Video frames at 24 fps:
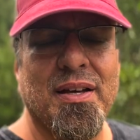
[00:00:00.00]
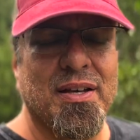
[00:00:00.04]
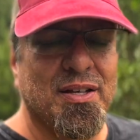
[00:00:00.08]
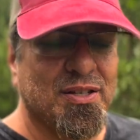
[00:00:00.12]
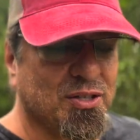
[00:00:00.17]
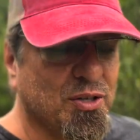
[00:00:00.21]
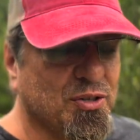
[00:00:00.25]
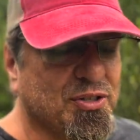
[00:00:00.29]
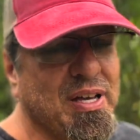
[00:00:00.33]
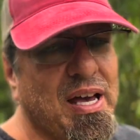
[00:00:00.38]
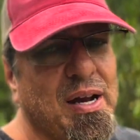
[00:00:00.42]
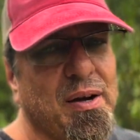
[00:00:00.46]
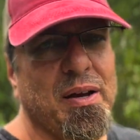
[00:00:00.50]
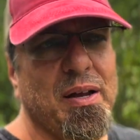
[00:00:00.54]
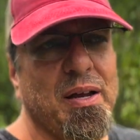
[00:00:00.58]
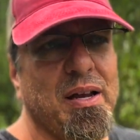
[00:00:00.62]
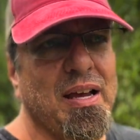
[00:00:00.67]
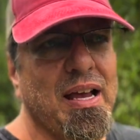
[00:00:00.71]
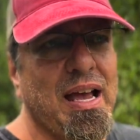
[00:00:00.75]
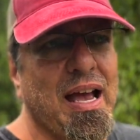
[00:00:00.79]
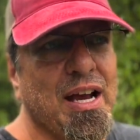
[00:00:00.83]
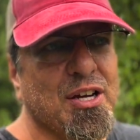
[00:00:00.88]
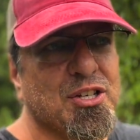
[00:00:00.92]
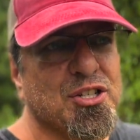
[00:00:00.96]
So
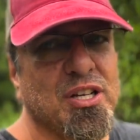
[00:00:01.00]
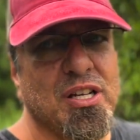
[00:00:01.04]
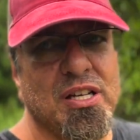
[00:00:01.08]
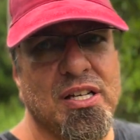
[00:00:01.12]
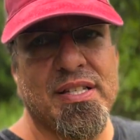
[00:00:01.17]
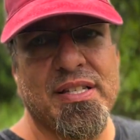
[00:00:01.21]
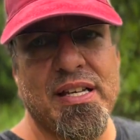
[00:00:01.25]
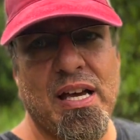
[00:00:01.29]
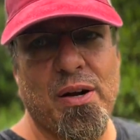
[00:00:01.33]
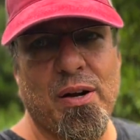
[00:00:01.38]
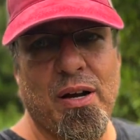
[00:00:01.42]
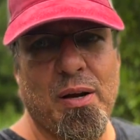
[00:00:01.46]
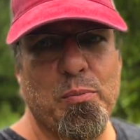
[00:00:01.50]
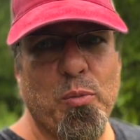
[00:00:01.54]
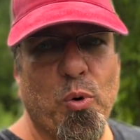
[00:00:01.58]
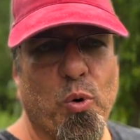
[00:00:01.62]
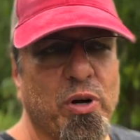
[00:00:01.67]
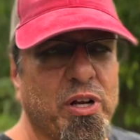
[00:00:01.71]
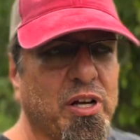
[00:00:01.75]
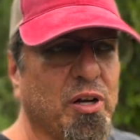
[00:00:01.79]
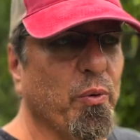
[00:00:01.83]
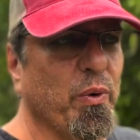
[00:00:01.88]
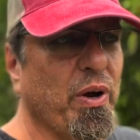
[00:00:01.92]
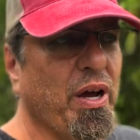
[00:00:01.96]
Saturday, actually Saturday
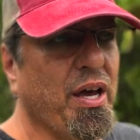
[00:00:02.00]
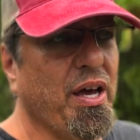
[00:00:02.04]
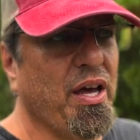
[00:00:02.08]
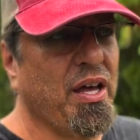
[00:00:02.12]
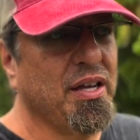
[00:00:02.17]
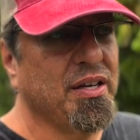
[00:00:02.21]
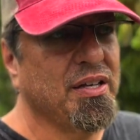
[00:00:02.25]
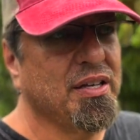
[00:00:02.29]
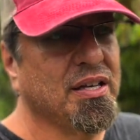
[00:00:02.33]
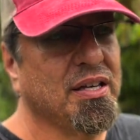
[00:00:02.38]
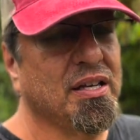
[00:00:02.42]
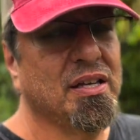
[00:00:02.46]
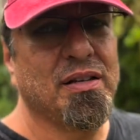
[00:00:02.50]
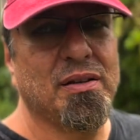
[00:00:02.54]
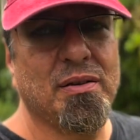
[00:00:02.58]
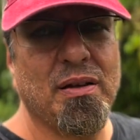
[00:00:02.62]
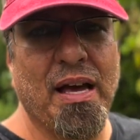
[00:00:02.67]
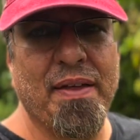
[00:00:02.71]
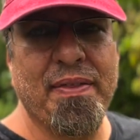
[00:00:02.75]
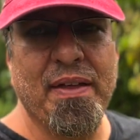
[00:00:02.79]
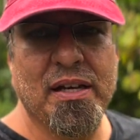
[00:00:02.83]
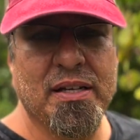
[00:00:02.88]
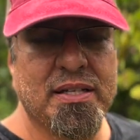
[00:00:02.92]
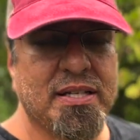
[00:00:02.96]
morning around,
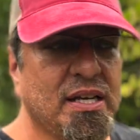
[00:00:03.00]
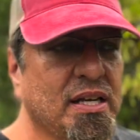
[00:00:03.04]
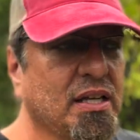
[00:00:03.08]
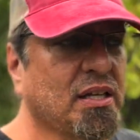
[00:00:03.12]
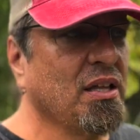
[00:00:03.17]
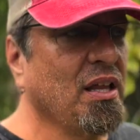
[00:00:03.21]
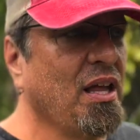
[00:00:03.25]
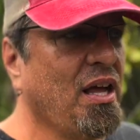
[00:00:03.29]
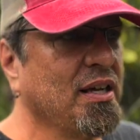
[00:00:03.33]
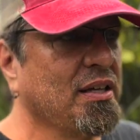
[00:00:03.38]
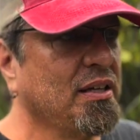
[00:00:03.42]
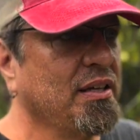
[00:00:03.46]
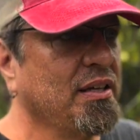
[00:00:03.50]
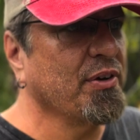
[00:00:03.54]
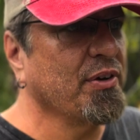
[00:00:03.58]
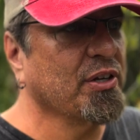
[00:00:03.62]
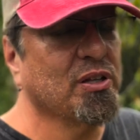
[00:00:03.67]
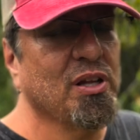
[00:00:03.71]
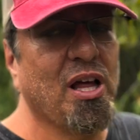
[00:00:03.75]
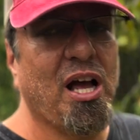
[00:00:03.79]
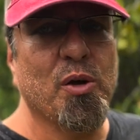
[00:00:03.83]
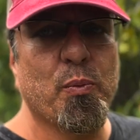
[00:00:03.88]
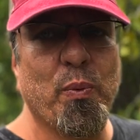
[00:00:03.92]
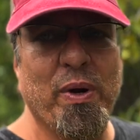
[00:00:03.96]
I think ten o'clock,
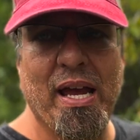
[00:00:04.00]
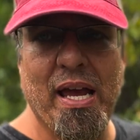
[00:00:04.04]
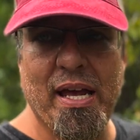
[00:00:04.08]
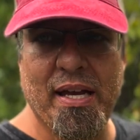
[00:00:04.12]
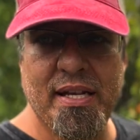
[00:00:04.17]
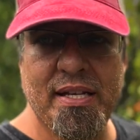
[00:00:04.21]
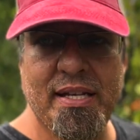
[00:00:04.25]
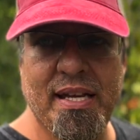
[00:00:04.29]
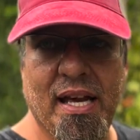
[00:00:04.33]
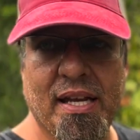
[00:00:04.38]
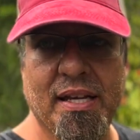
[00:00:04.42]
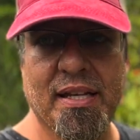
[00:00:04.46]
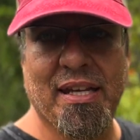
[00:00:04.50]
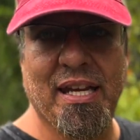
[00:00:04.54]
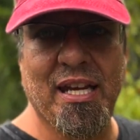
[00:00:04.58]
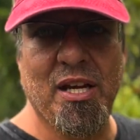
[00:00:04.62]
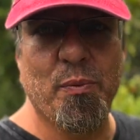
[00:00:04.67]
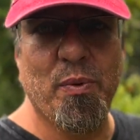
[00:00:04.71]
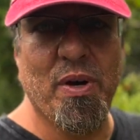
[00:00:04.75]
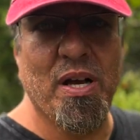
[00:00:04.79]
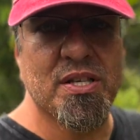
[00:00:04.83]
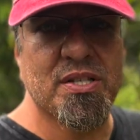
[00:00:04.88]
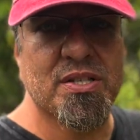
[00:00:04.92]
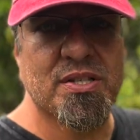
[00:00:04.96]
o'clock, we headed down to Key
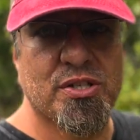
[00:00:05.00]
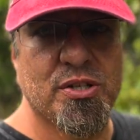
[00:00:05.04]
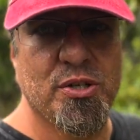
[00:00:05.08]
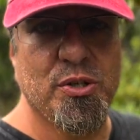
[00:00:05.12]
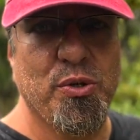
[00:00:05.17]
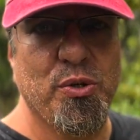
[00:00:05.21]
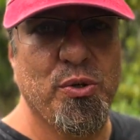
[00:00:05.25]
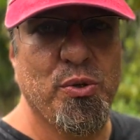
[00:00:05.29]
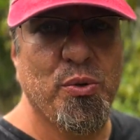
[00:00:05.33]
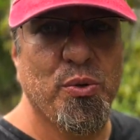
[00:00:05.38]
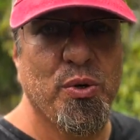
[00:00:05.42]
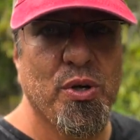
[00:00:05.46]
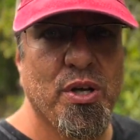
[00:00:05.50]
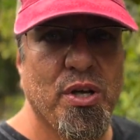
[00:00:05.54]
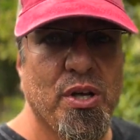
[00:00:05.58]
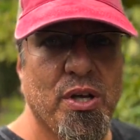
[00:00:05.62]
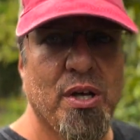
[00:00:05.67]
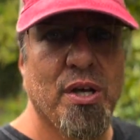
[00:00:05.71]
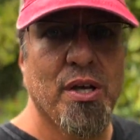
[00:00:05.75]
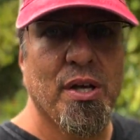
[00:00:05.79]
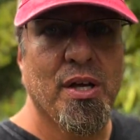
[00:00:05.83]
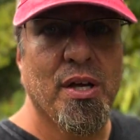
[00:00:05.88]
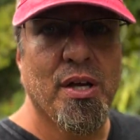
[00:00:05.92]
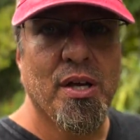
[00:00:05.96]
West to
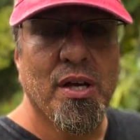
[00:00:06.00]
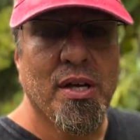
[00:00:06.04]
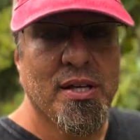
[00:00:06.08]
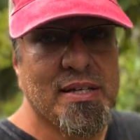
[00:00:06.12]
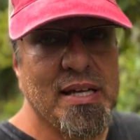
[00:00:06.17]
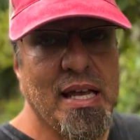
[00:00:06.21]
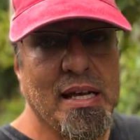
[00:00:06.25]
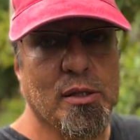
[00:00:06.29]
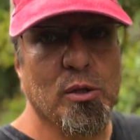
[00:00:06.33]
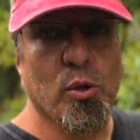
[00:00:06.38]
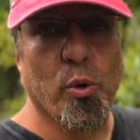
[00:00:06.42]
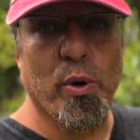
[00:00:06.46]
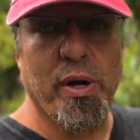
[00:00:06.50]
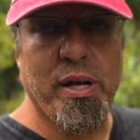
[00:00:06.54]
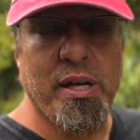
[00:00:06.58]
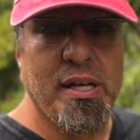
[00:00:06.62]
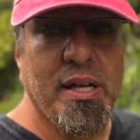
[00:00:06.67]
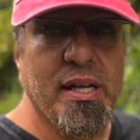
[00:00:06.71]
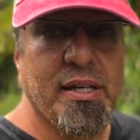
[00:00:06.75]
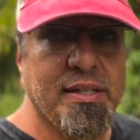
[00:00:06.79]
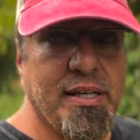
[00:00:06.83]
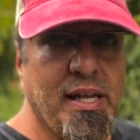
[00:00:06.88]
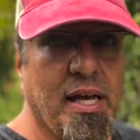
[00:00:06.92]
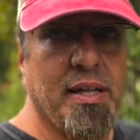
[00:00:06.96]
take Lori and
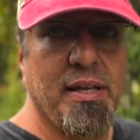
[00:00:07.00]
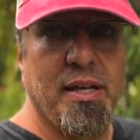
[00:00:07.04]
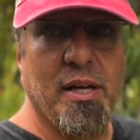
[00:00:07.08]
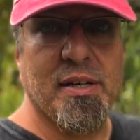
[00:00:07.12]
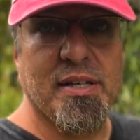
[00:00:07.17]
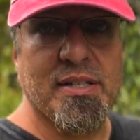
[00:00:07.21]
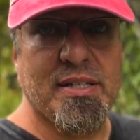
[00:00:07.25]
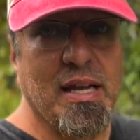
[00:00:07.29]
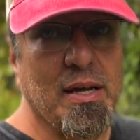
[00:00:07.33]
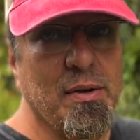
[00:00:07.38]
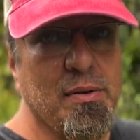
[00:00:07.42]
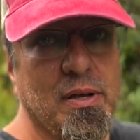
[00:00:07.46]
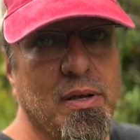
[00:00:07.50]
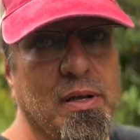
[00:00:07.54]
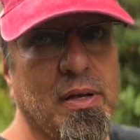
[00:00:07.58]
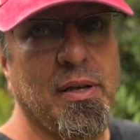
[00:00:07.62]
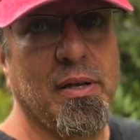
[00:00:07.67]
Nick down there because they,